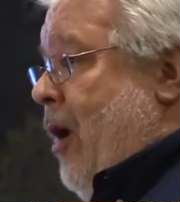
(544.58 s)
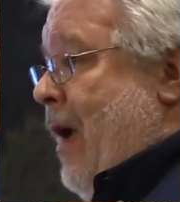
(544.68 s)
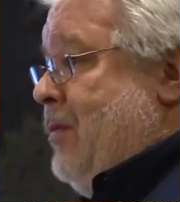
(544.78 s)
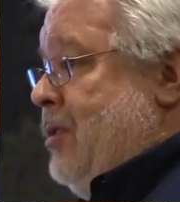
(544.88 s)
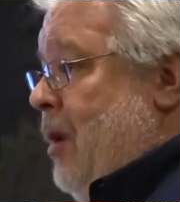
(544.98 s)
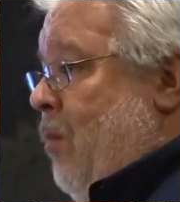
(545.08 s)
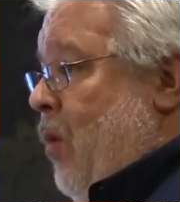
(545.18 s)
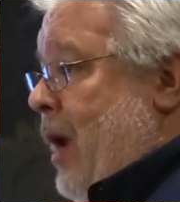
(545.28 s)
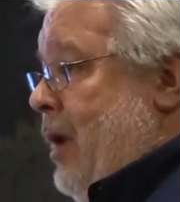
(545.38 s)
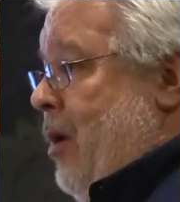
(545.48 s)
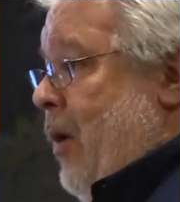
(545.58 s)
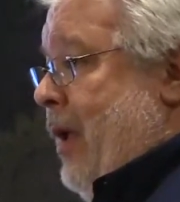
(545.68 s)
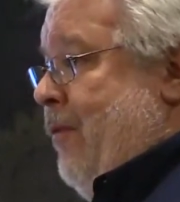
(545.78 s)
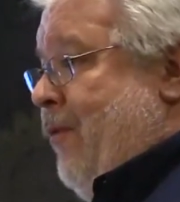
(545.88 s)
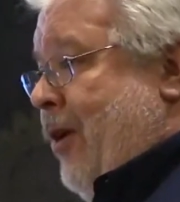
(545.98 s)
have some way to go
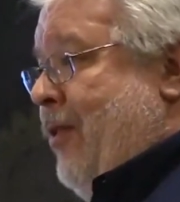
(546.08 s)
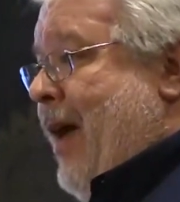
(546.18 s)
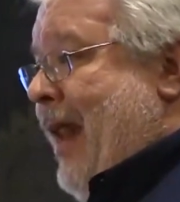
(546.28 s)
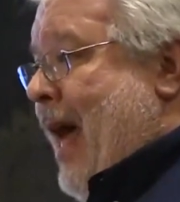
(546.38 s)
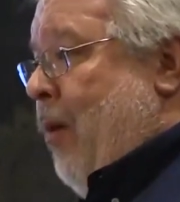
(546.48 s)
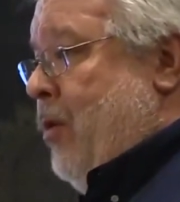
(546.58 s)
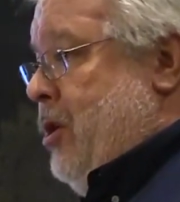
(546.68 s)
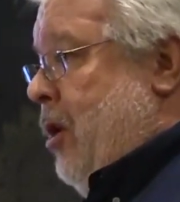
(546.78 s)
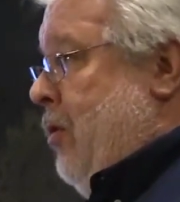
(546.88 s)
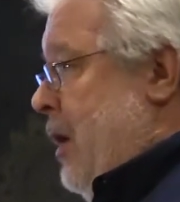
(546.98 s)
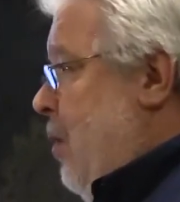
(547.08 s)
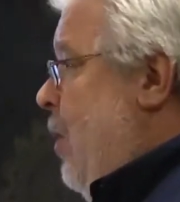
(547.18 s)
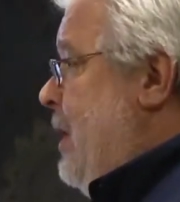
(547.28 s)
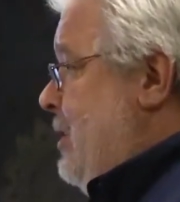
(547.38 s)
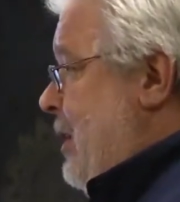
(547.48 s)
ahead and figure that out where you don't get
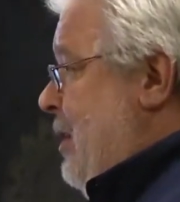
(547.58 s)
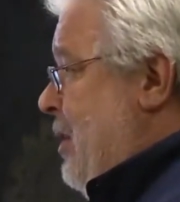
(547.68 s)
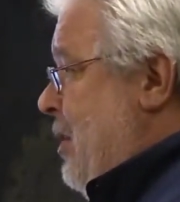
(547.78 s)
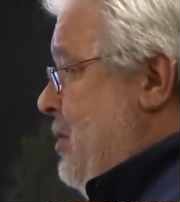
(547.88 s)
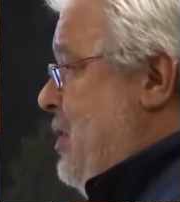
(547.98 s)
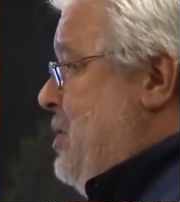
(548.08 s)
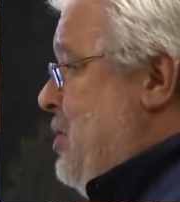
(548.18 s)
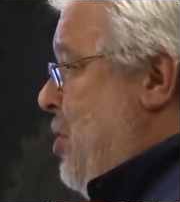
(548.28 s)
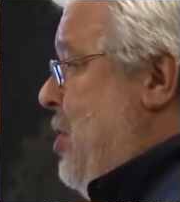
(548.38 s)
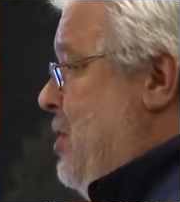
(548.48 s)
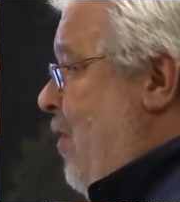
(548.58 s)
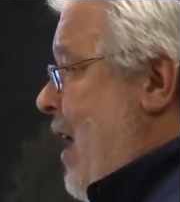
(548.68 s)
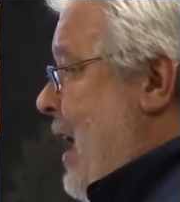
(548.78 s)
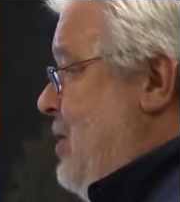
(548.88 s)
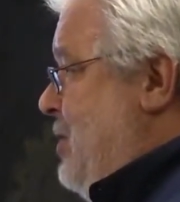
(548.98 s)
arrested, because it's serious
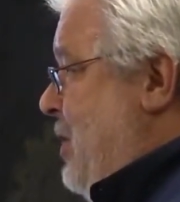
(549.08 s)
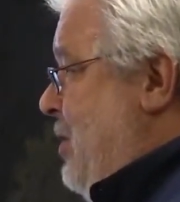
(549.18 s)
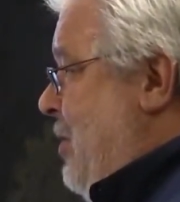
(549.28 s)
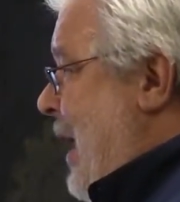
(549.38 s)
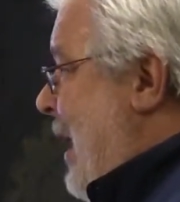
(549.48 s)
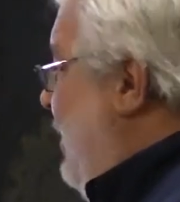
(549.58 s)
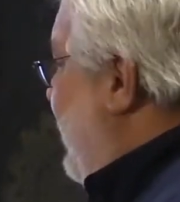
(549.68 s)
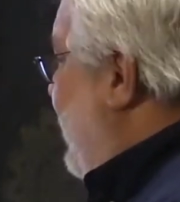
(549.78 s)
fines to do that.